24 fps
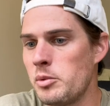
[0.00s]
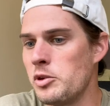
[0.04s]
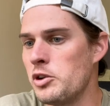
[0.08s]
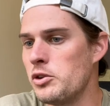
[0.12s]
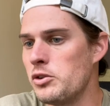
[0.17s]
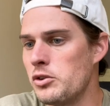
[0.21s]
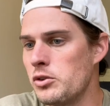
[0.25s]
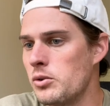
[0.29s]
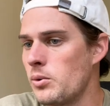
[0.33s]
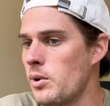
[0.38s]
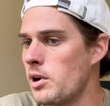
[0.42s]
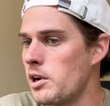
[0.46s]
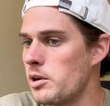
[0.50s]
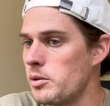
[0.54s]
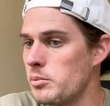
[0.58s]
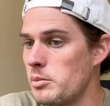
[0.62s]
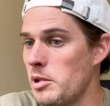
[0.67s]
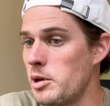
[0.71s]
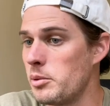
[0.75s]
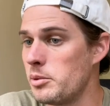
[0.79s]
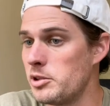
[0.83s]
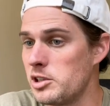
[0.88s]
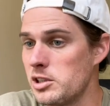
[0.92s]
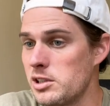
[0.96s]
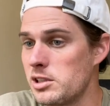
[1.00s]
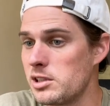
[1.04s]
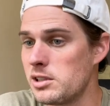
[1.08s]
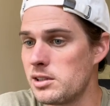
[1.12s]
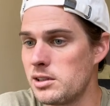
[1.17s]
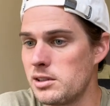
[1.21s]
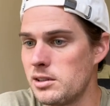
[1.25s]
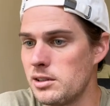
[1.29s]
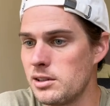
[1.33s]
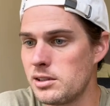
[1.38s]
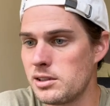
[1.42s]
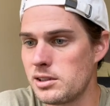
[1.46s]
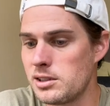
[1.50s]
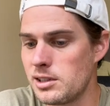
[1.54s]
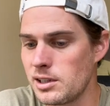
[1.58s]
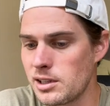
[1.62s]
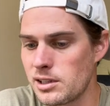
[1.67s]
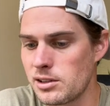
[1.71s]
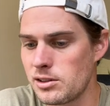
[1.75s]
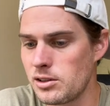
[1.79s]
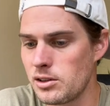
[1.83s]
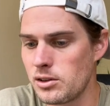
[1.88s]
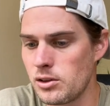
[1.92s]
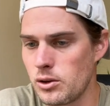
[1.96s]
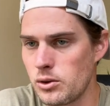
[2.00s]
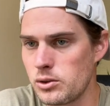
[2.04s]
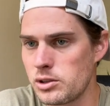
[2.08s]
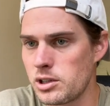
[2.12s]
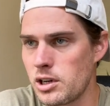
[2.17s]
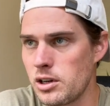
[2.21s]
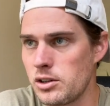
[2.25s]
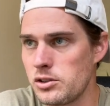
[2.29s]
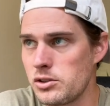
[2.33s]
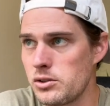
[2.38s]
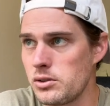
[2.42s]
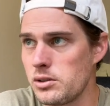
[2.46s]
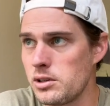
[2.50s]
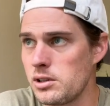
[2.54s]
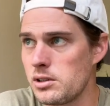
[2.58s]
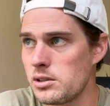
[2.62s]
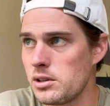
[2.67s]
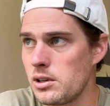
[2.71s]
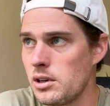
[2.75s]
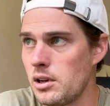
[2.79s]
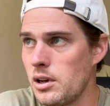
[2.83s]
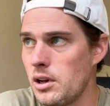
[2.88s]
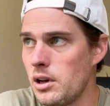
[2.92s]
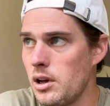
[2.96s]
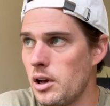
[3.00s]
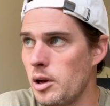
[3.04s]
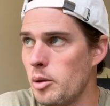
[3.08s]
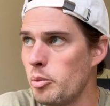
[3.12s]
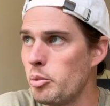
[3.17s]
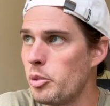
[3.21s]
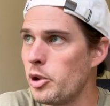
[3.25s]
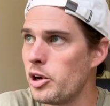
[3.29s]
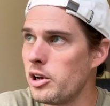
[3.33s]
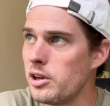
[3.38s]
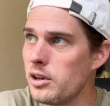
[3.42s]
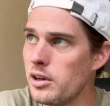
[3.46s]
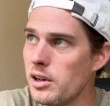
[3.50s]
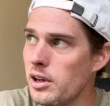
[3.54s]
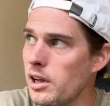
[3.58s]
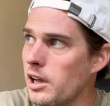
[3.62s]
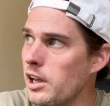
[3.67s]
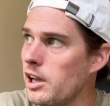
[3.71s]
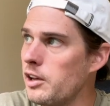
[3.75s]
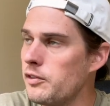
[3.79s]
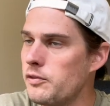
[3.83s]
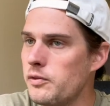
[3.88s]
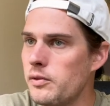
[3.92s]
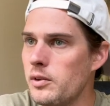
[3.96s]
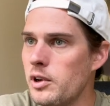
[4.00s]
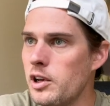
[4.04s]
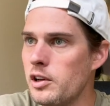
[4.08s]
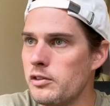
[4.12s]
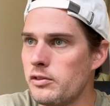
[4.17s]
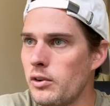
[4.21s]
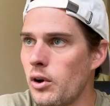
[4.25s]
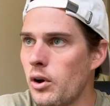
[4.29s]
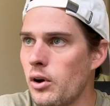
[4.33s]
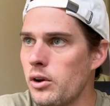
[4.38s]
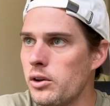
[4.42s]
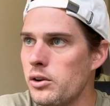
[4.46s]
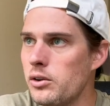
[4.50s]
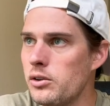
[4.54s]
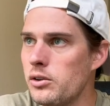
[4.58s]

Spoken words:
you do want to maybe just stick to those countries. But if all